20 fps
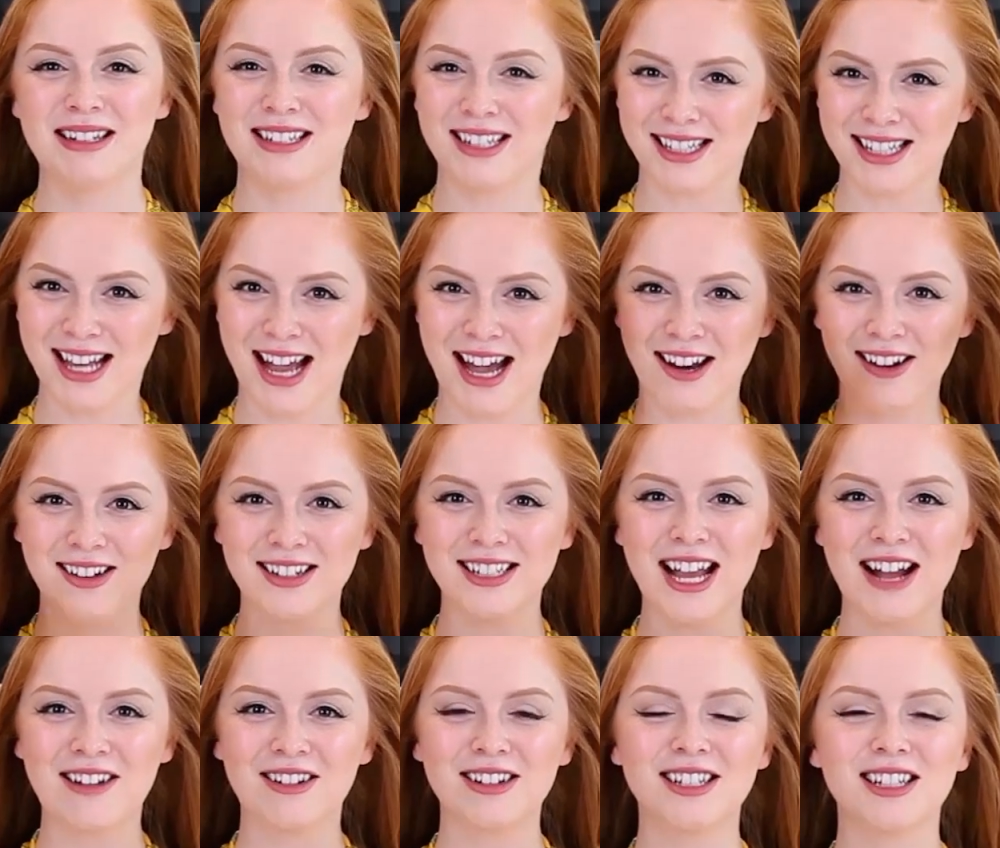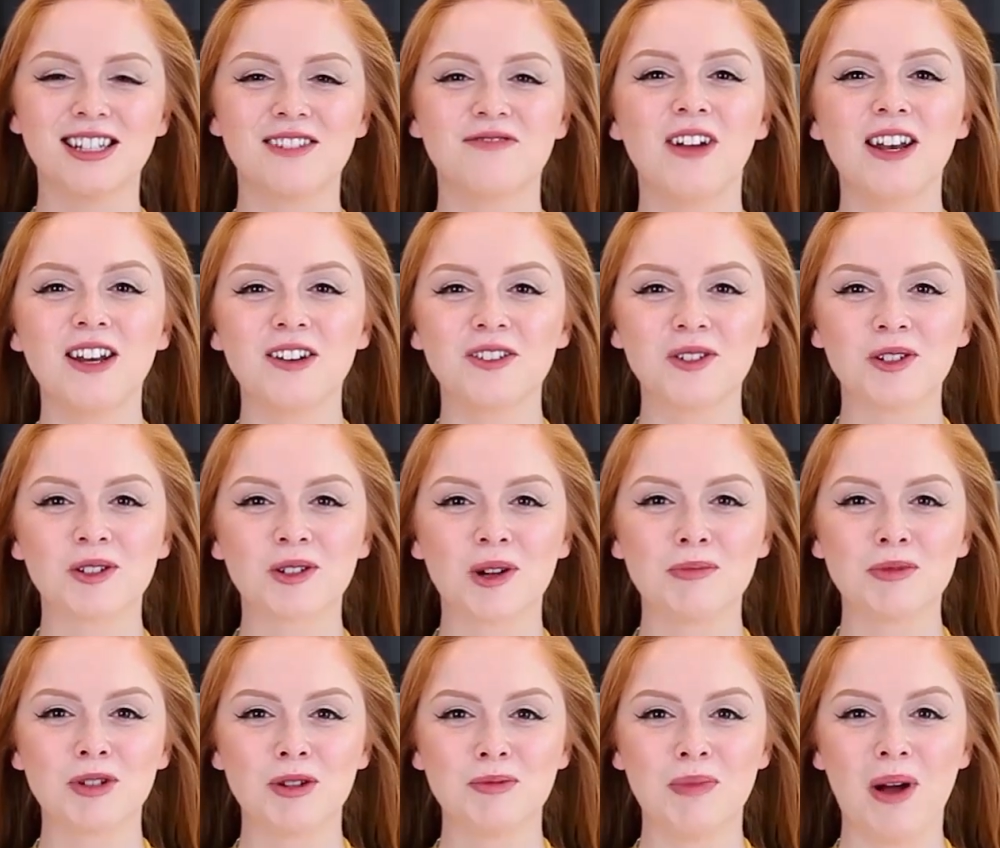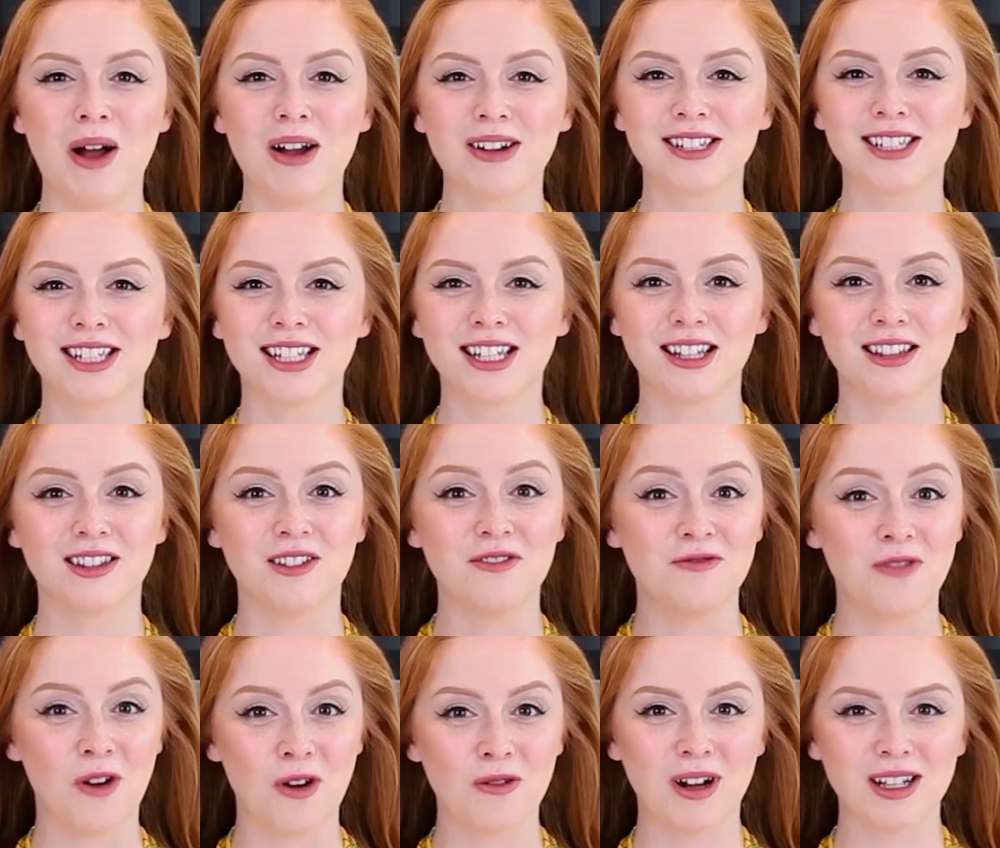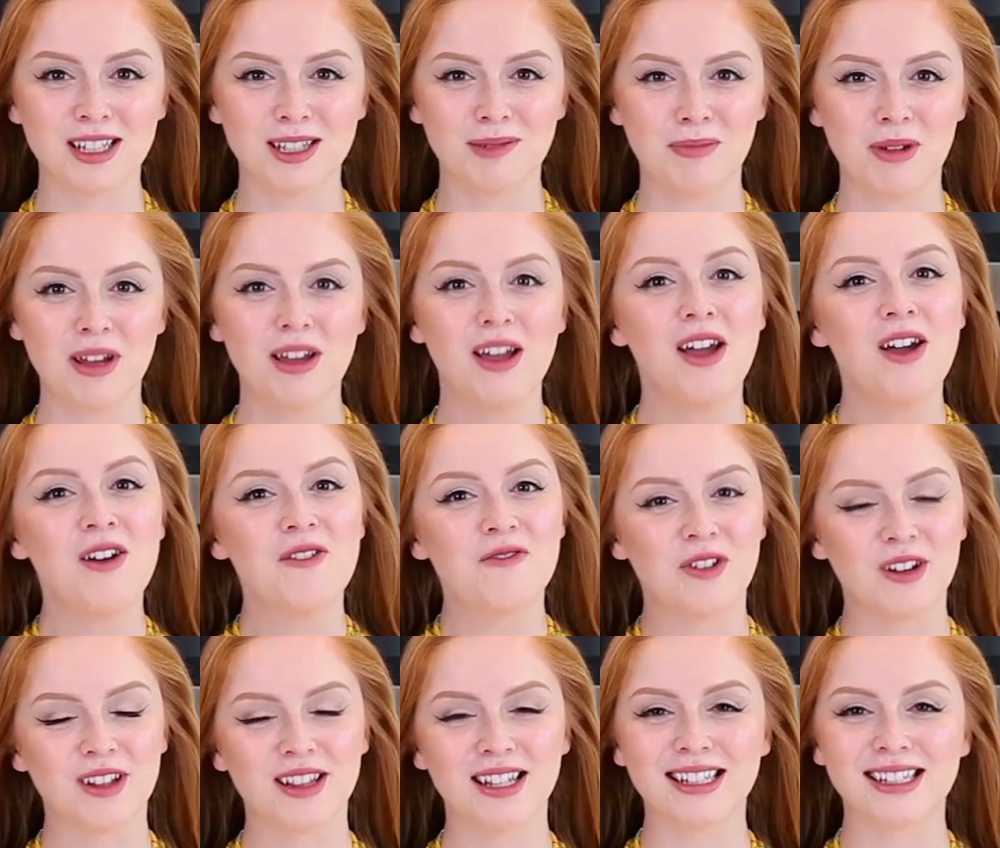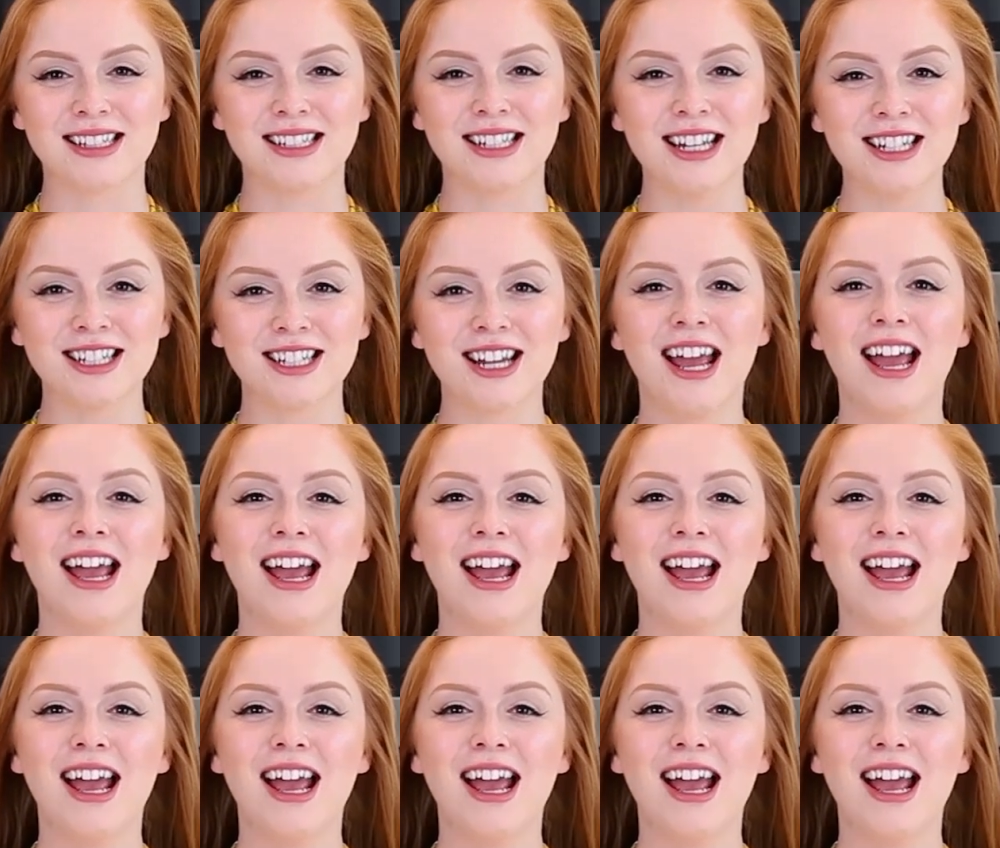just head on down into the video description box to get the full recipe for this dish.